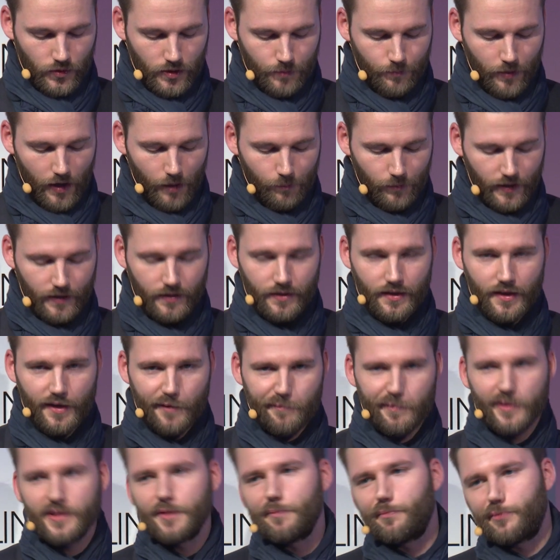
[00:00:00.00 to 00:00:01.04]
the public,
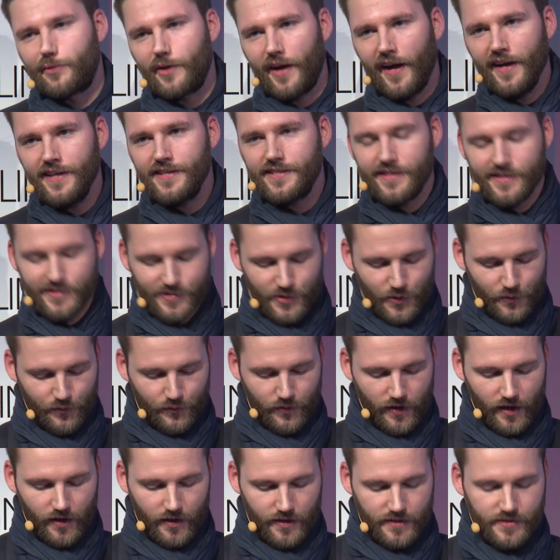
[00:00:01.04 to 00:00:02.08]
but the pricing so
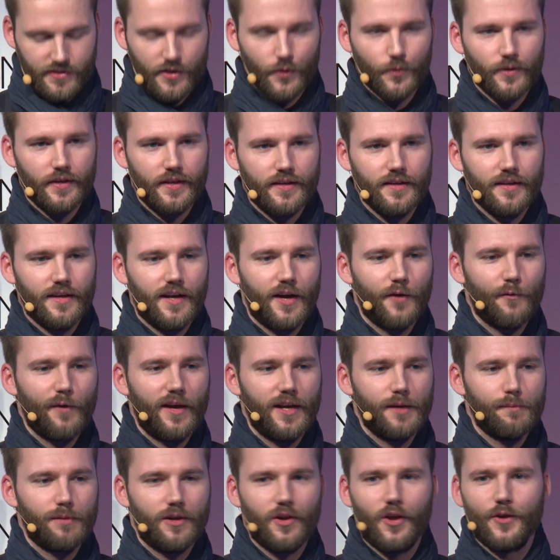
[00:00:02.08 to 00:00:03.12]
far is only
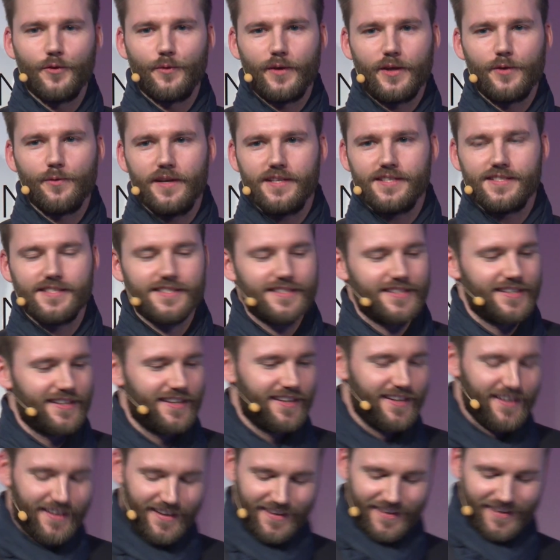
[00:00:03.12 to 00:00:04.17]
available on request.
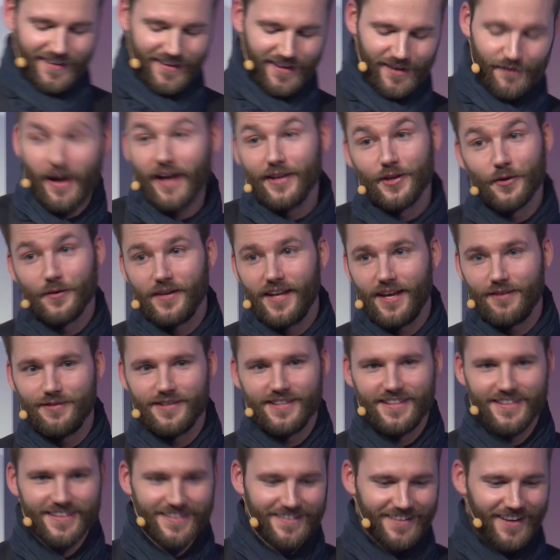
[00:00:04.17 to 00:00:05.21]
I don't have
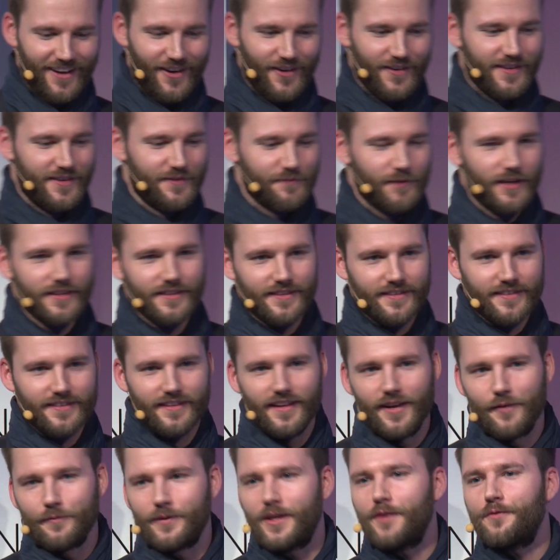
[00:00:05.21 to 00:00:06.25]
it now, but
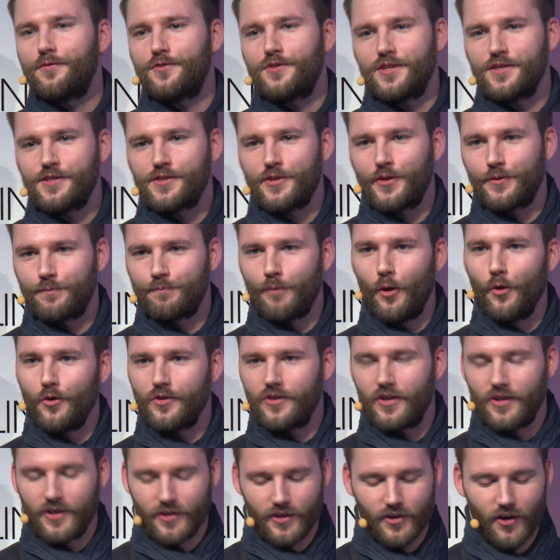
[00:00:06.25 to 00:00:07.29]
give just
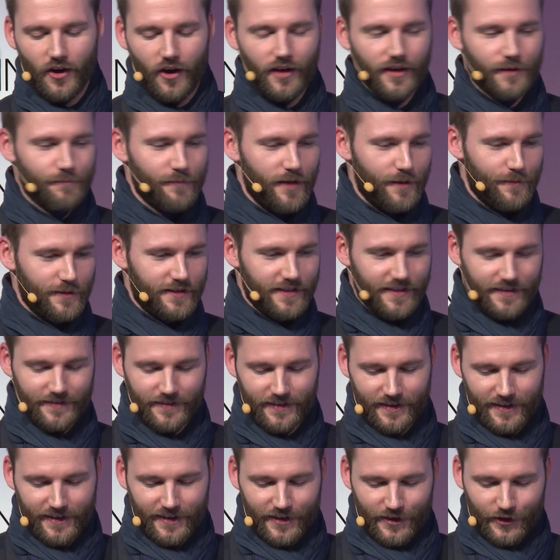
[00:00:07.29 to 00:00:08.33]
Bogner a call and maybe they're
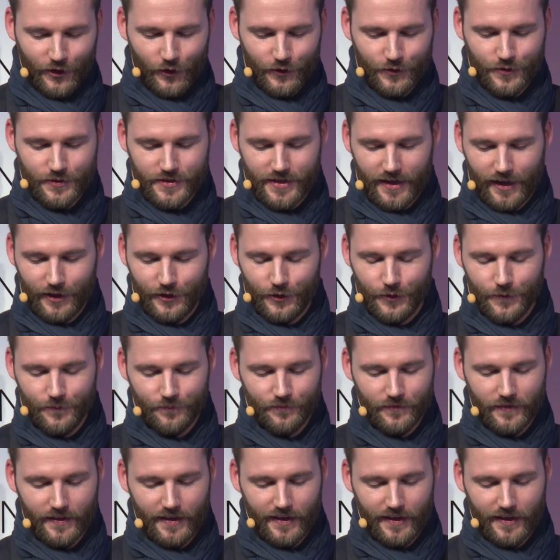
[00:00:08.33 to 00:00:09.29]
going to tell you.